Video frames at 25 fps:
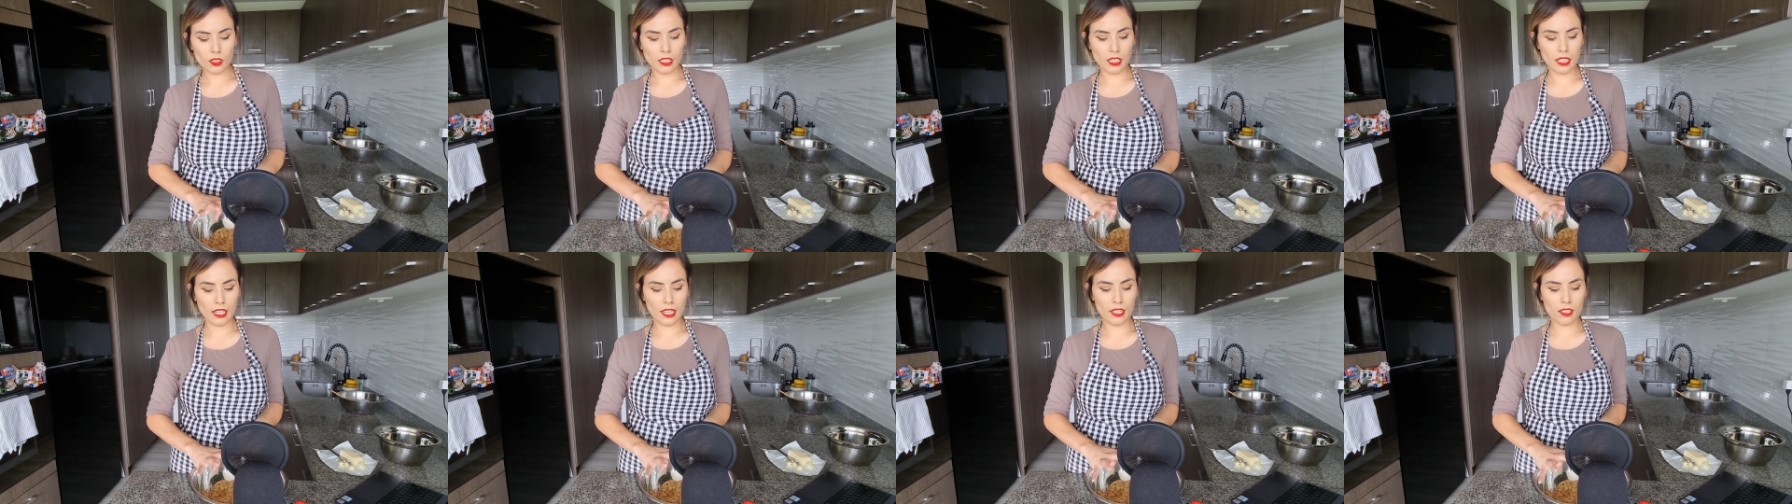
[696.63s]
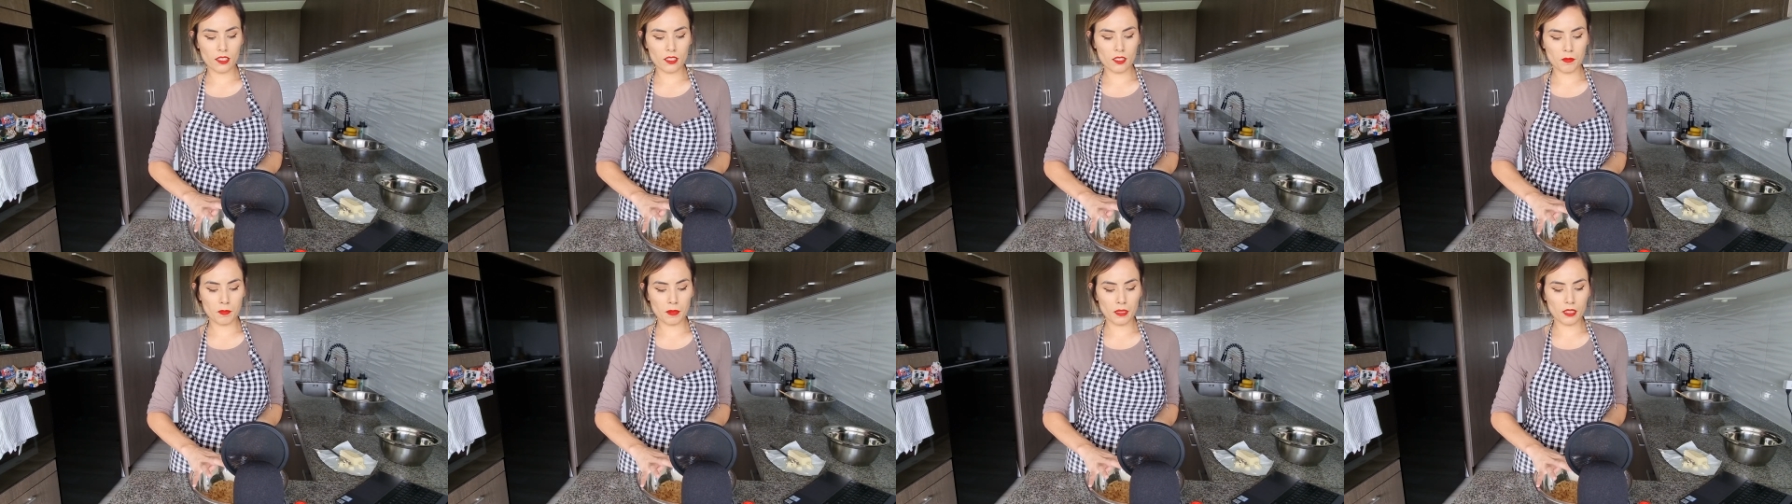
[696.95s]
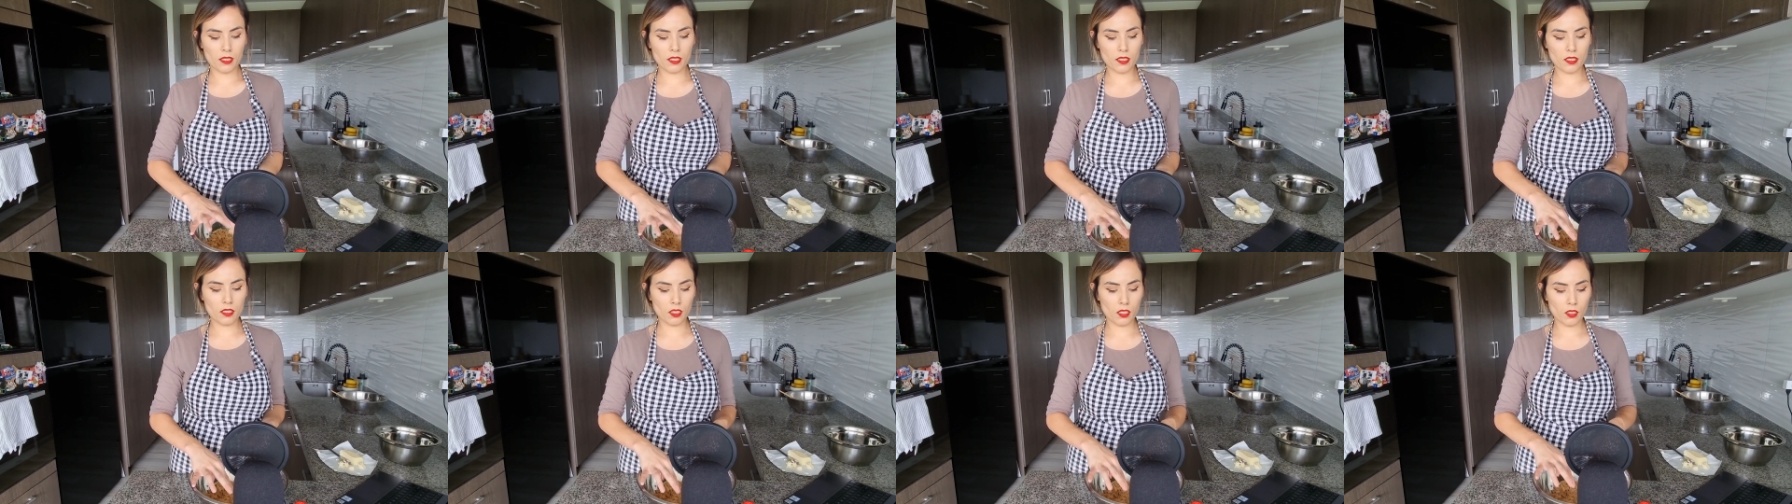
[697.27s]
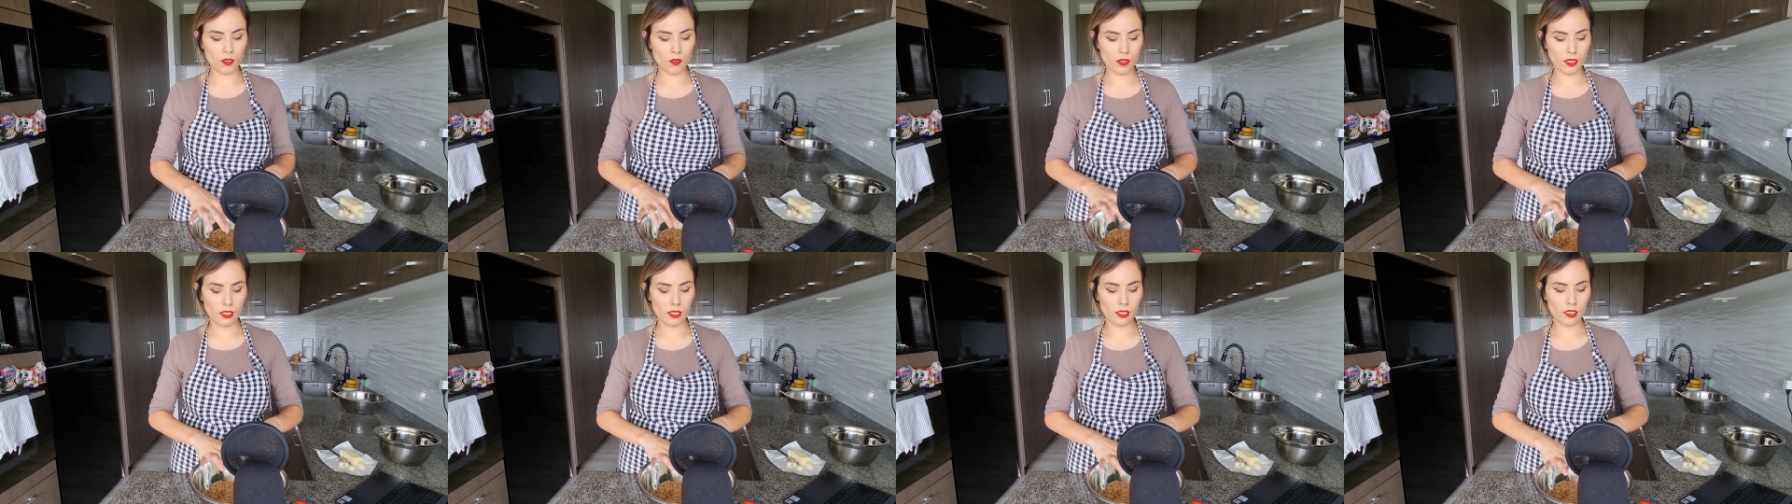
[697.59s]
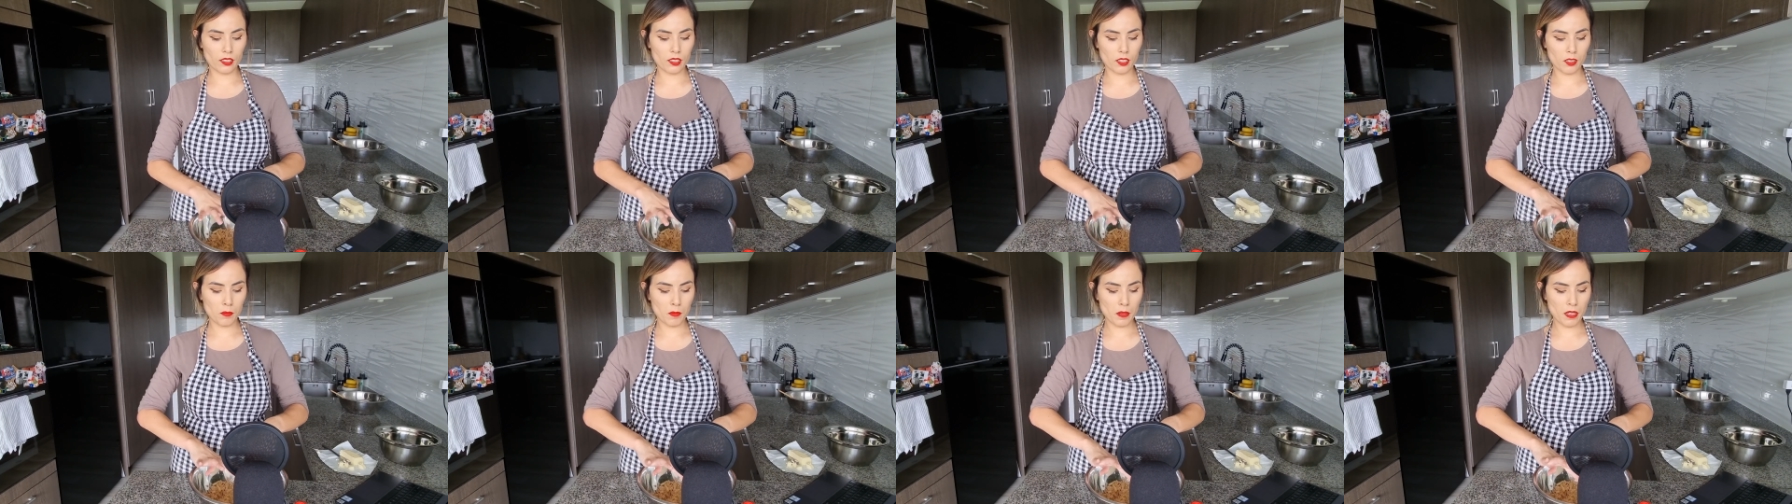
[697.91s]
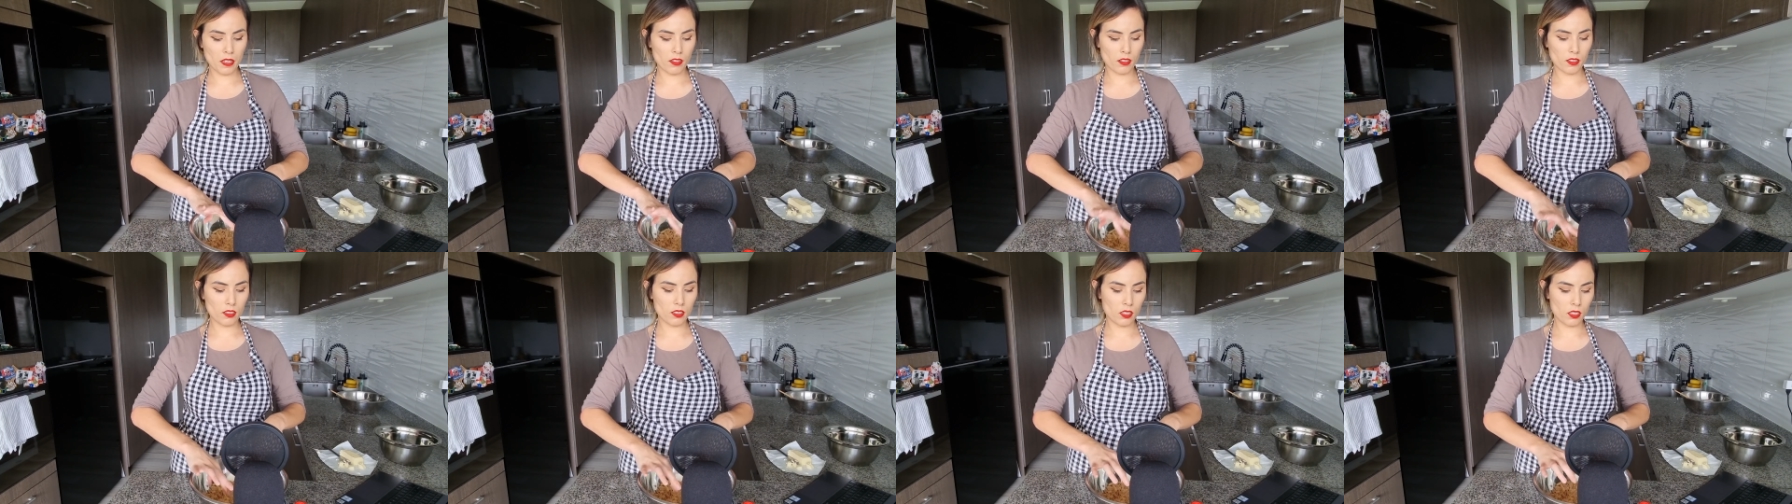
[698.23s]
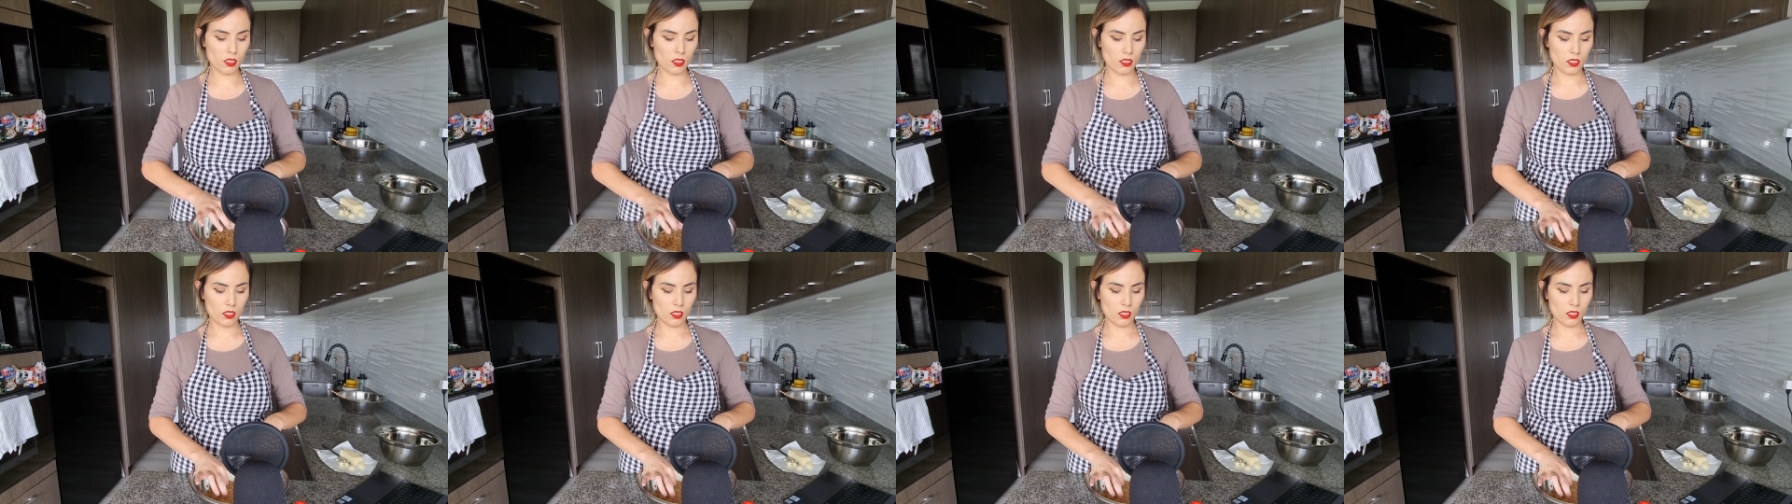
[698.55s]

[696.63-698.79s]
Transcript: Okay, to make this go a little bit